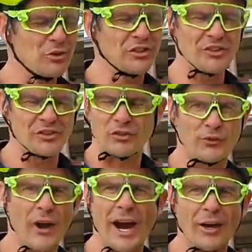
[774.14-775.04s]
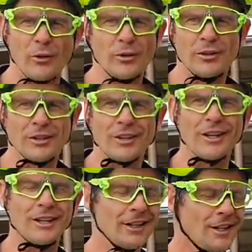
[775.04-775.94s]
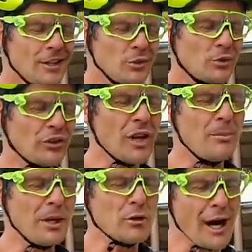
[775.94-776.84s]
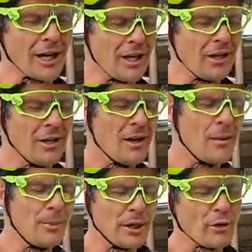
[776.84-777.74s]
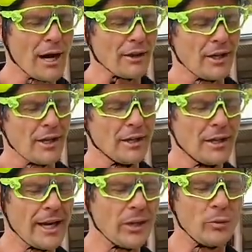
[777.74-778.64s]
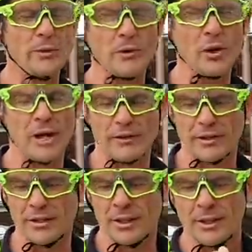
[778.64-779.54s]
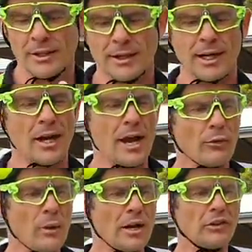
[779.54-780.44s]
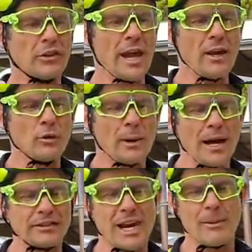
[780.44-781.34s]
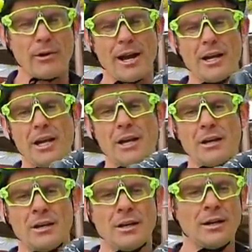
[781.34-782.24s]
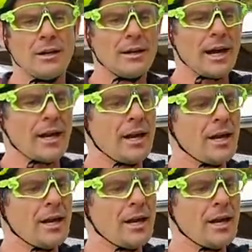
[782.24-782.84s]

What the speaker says: doesn't just fail, all right? You'll see a big crack here, a big crack there, and it'll be very evident. Another one is the handlebars coming around here and